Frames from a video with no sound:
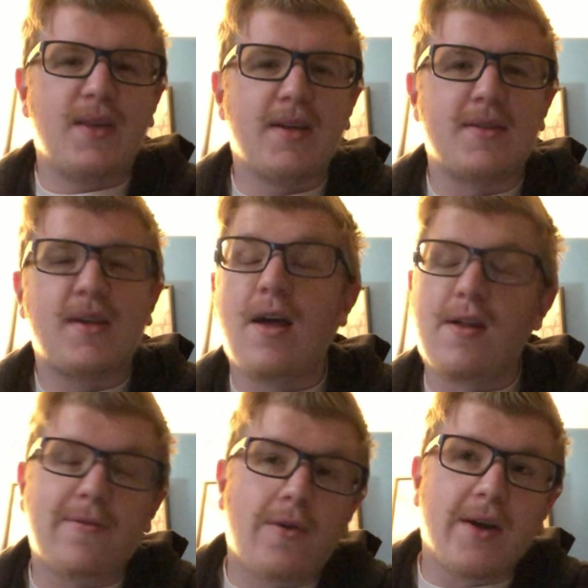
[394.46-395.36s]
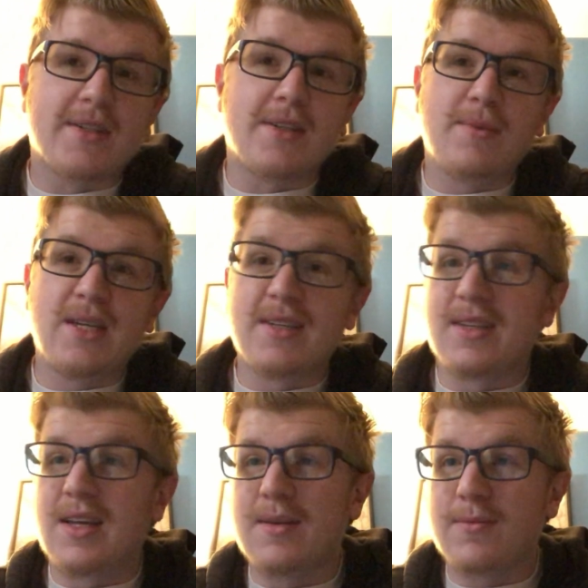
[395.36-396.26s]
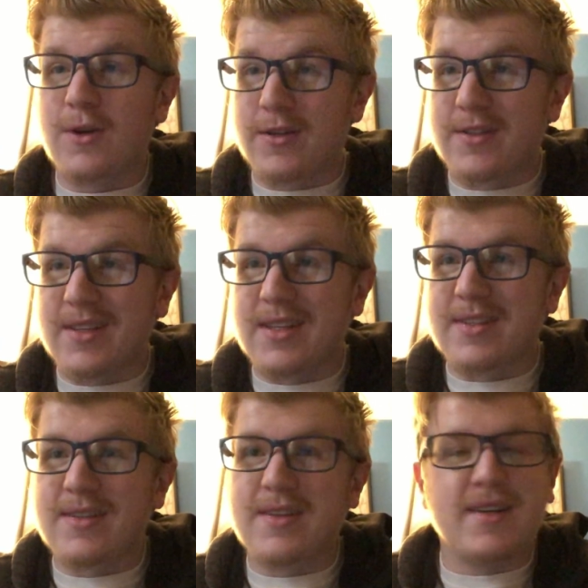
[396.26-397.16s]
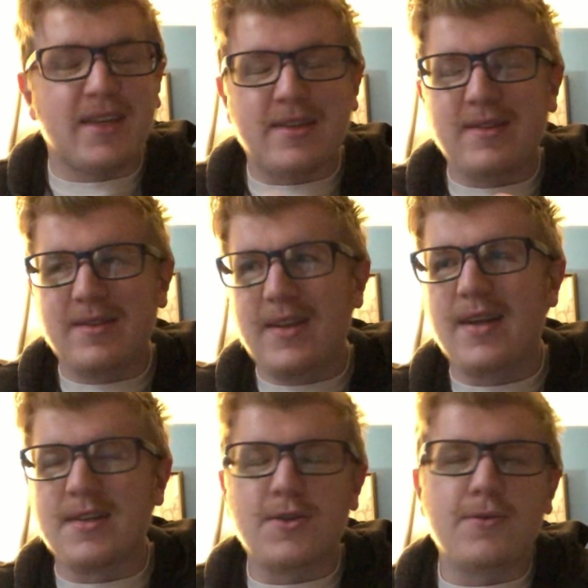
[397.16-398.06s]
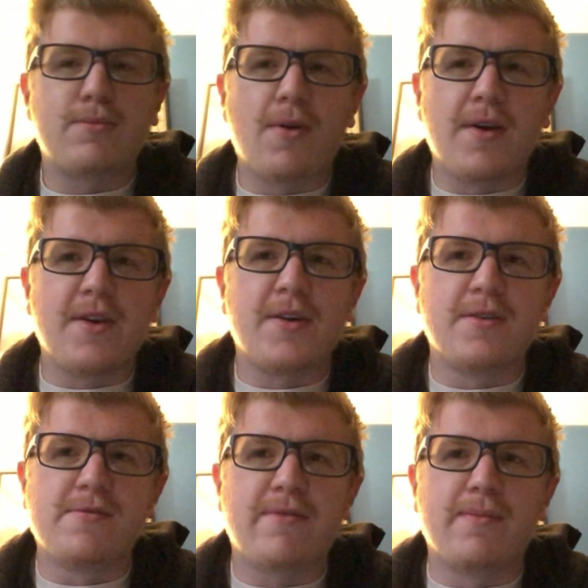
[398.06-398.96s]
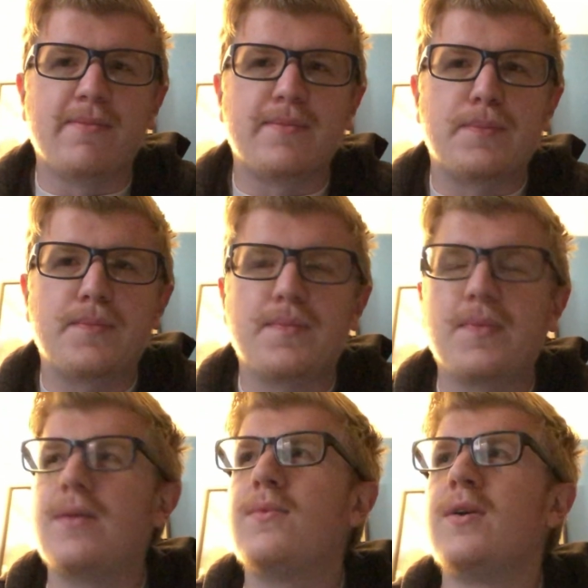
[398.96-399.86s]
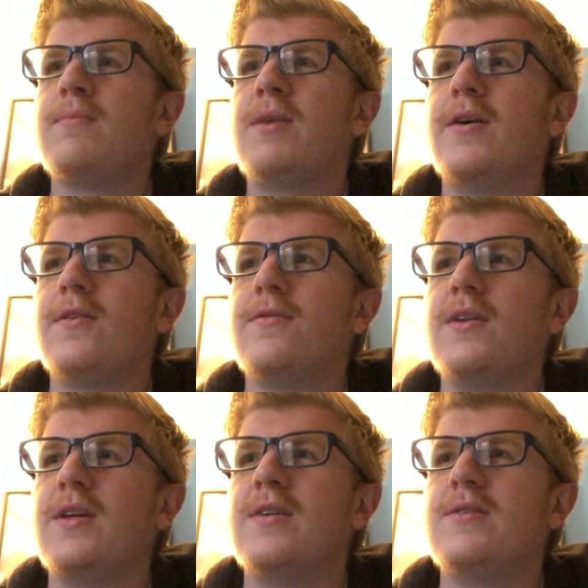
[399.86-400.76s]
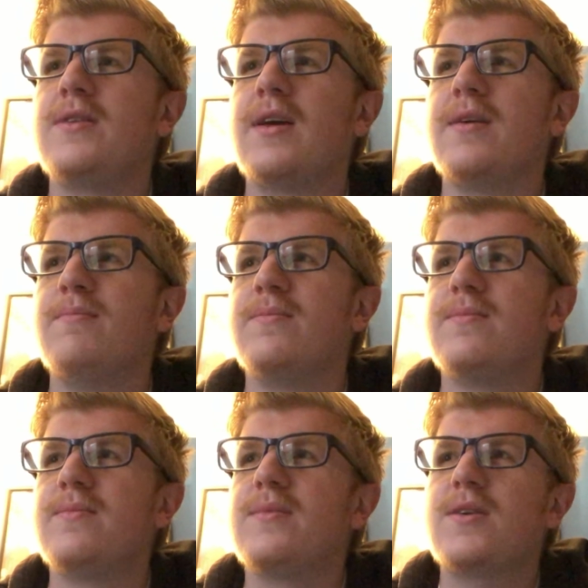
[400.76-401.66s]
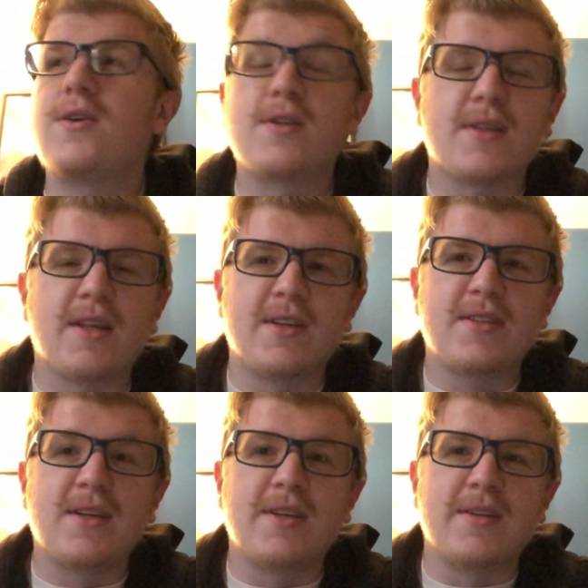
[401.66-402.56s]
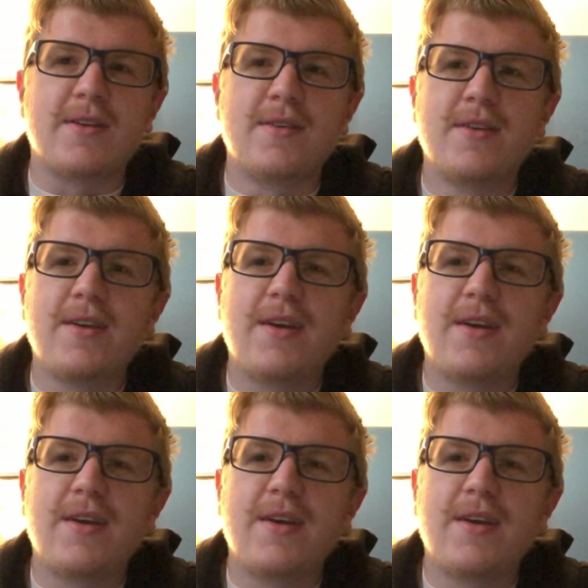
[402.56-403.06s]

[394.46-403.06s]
It's kind of crazy because I am currently, like, as you probably heard from one of my other videos, I'm currently a senior.